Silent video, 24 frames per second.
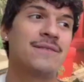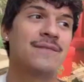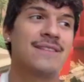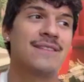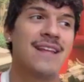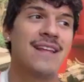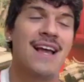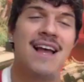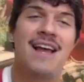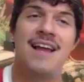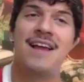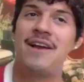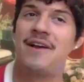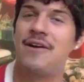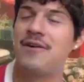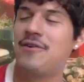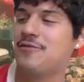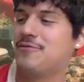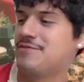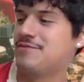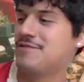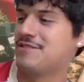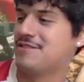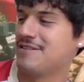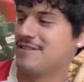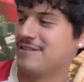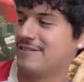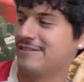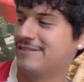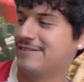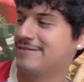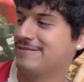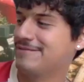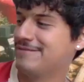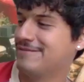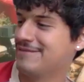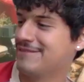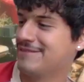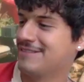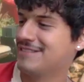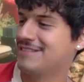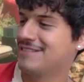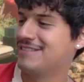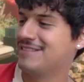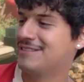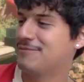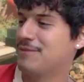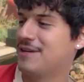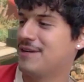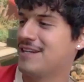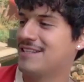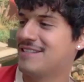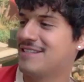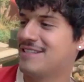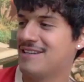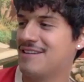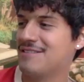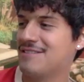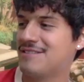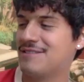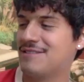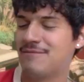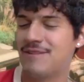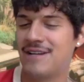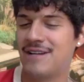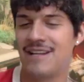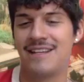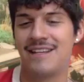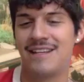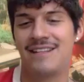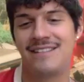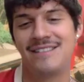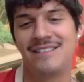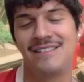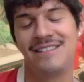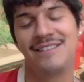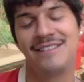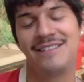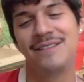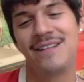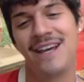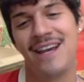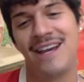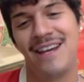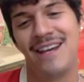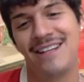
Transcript: I hope so. Somebody tell somebody to do that.